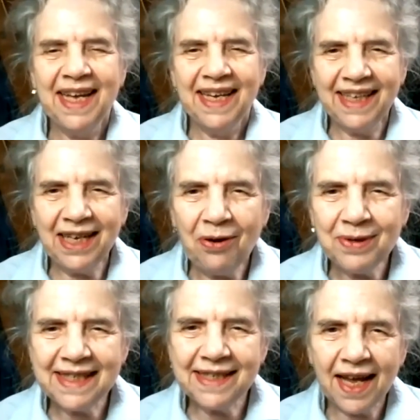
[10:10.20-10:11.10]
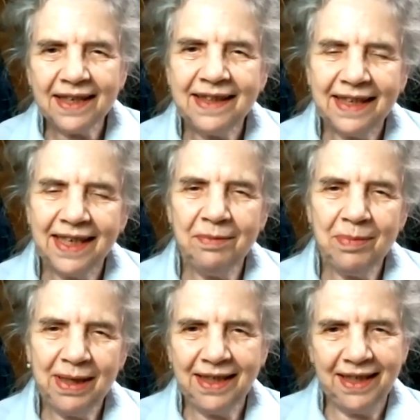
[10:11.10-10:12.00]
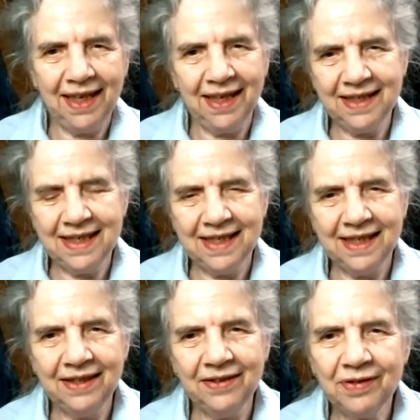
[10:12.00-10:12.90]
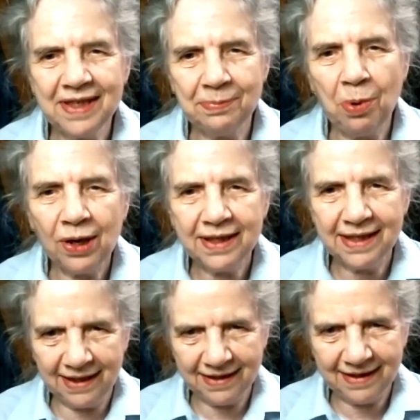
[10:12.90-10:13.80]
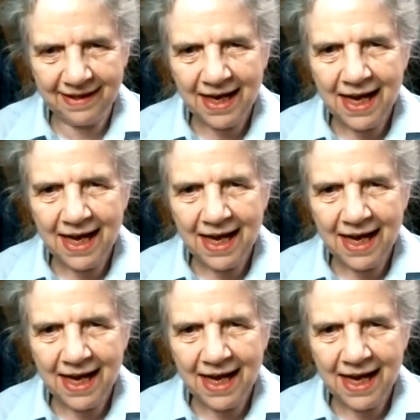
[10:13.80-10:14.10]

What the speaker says: you know, it's that immediate, the responses.